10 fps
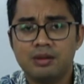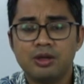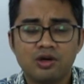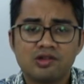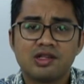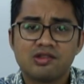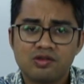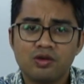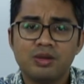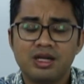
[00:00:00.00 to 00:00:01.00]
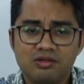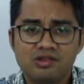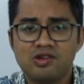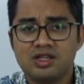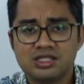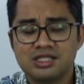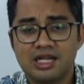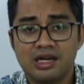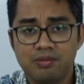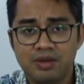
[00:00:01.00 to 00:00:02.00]
Because there's so many restrictions
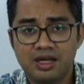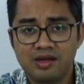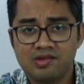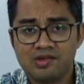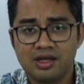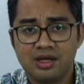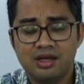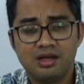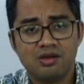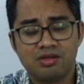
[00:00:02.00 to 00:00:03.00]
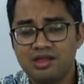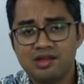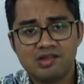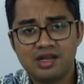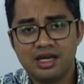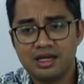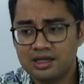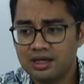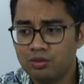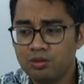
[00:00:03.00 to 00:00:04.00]
that are in place, you know, things
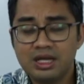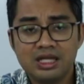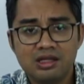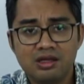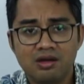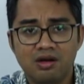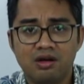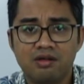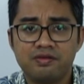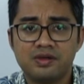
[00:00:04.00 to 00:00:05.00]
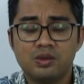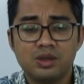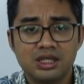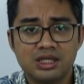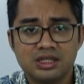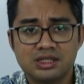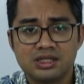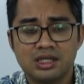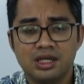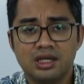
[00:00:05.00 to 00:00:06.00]
like mobility of
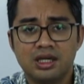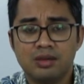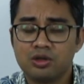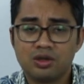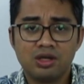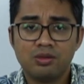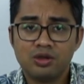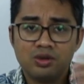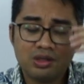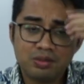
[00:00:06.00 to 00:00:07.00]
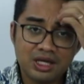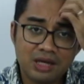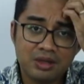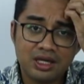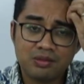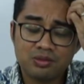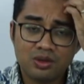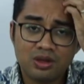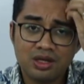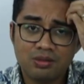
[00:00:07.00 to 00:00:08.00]
workers. I'm not talking about during the pandemic, I'm
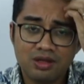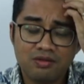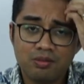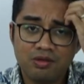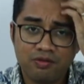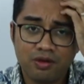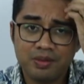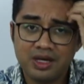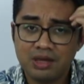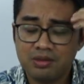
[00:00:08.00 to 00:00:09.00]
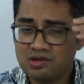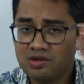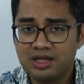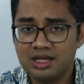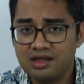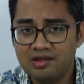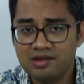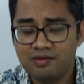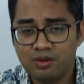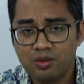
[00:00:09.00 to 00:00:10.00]
talking about even before pandemic. It's not that
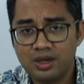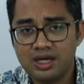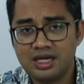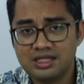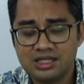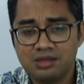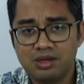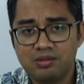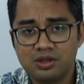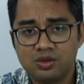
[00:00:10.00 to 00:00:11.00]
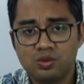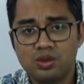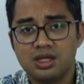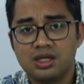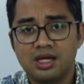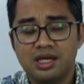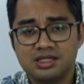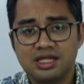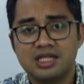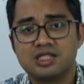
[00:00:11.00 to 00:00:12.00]
easy for one ASEAN member to work as
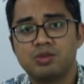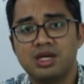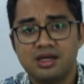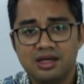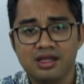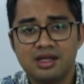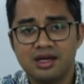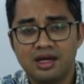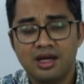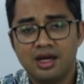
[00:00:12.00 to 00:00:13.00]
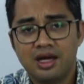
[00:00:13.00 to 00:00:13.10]
an expat in another